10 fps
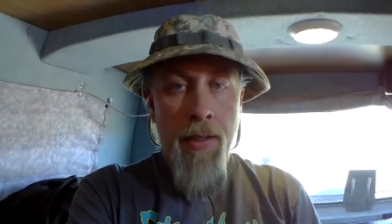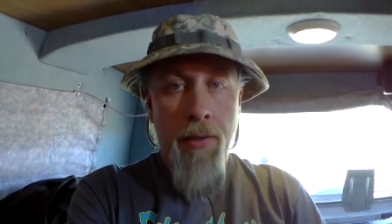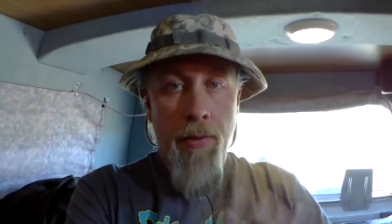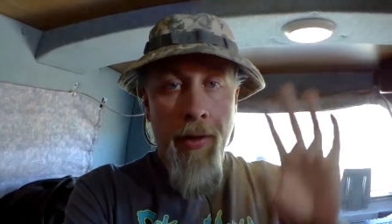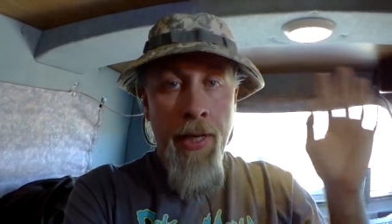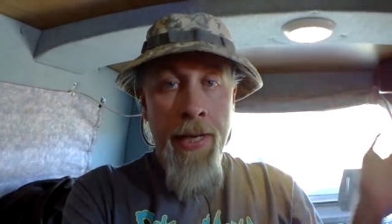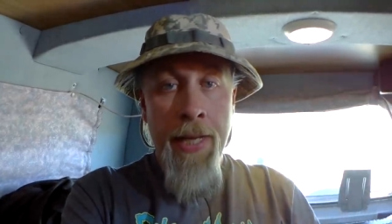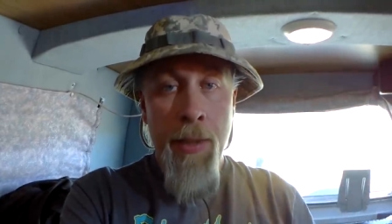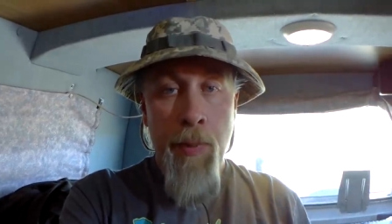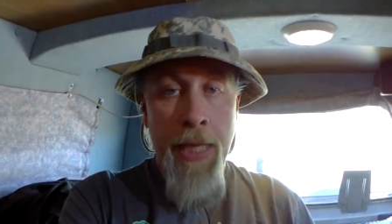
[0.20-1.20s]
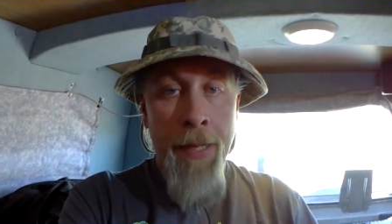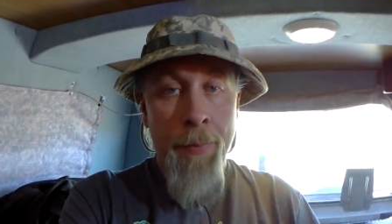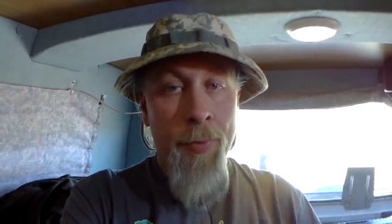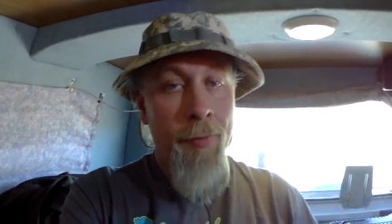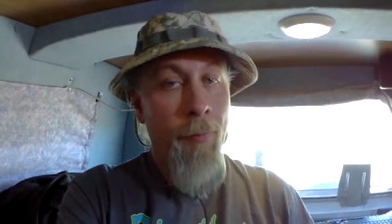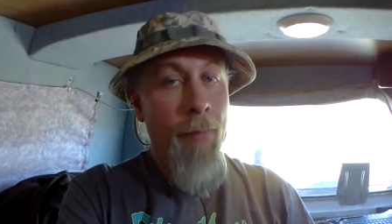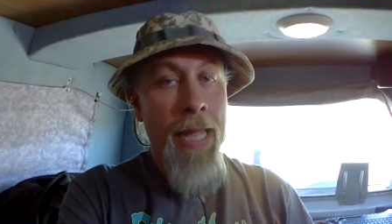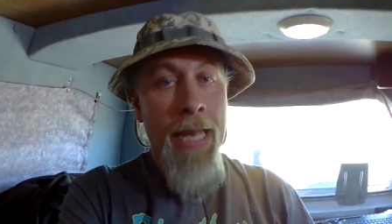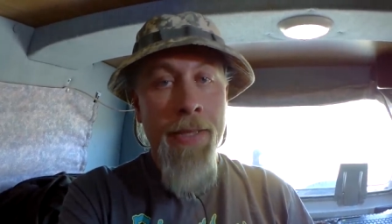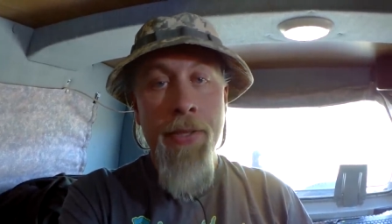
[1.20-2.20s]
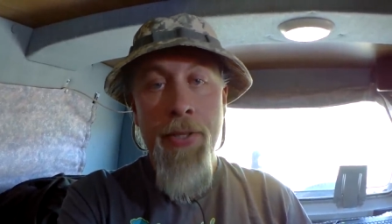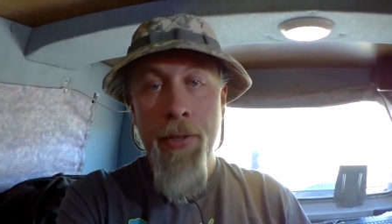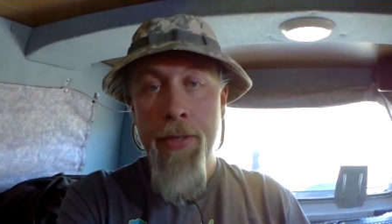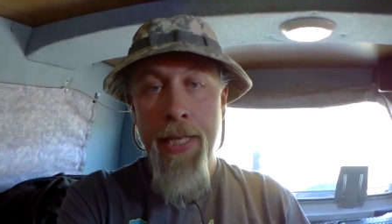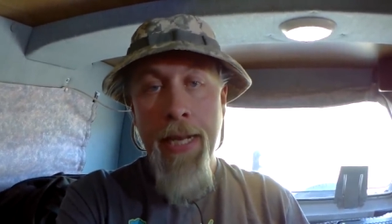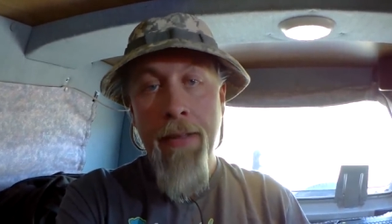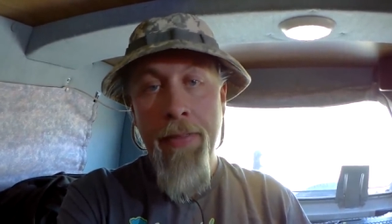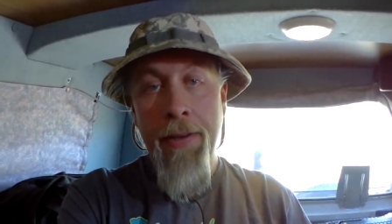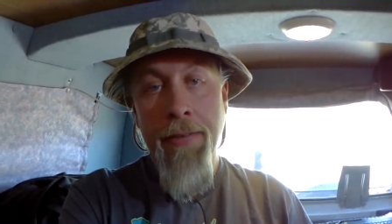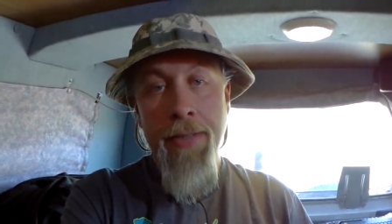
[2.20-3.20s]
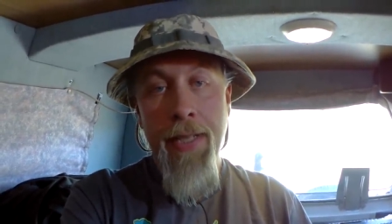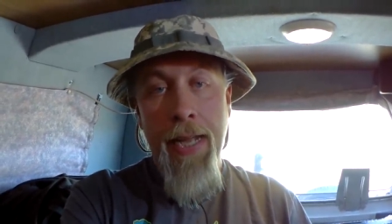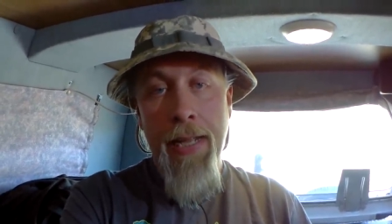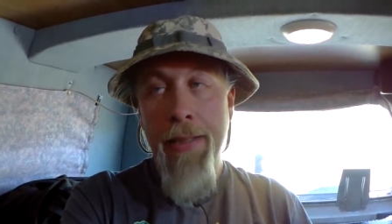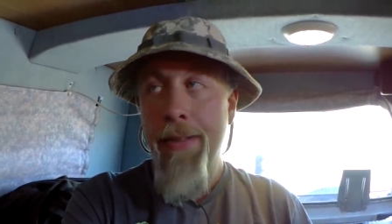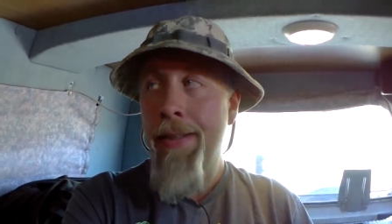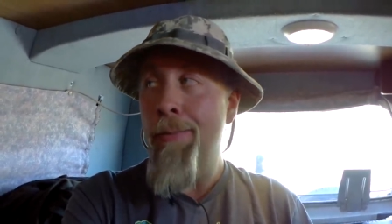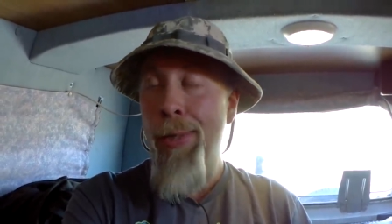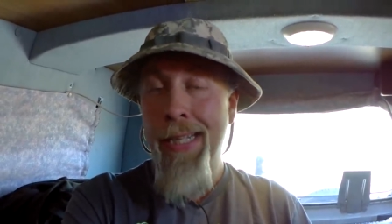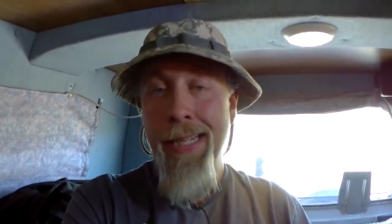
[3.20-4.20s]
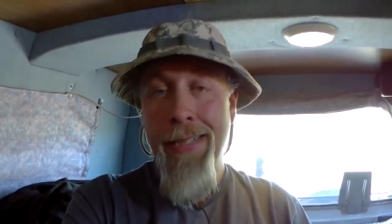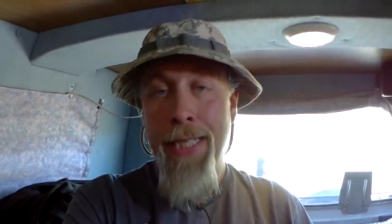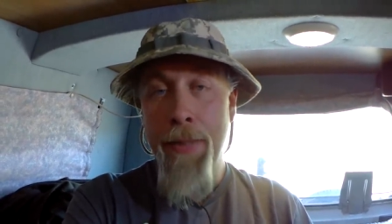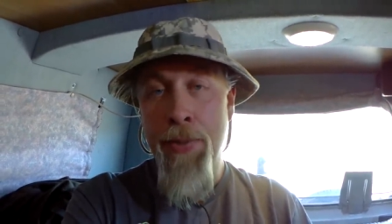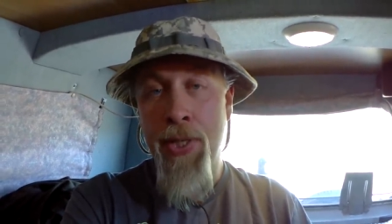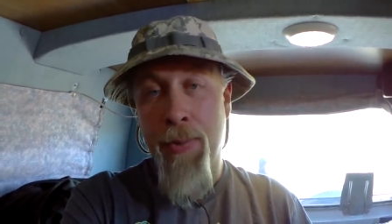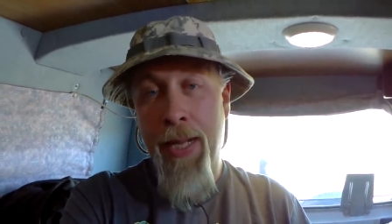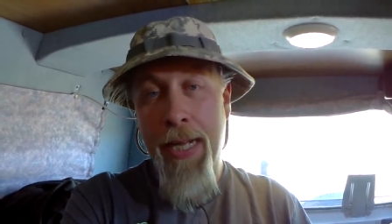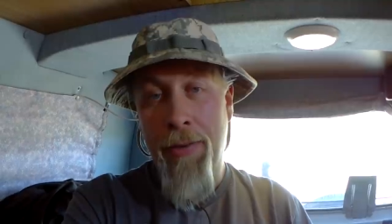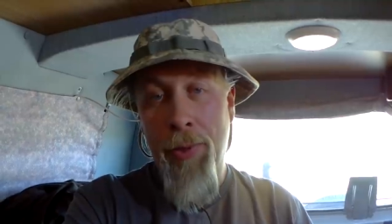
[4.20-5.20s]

Greetings, peeps. Man, it's a doozy out there today. Look at what kind of temperatures we got